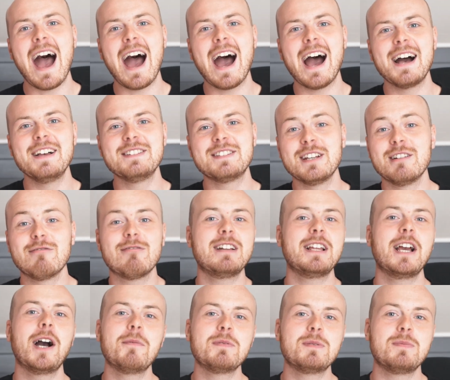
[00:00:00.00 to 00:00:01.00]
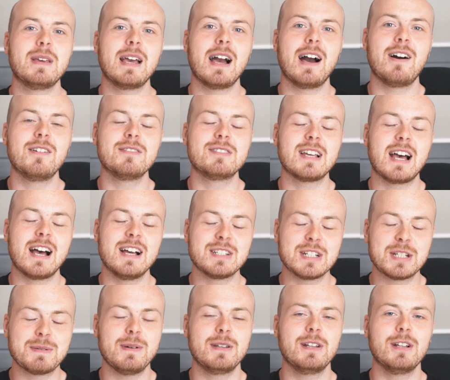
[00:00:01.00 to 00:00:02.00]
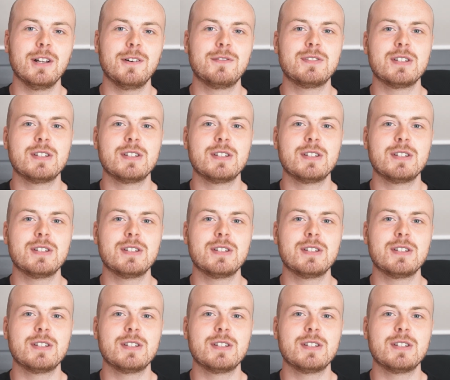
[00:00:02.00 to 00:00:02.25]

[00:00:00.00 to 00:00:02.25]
as it really helps me out as I spend a lot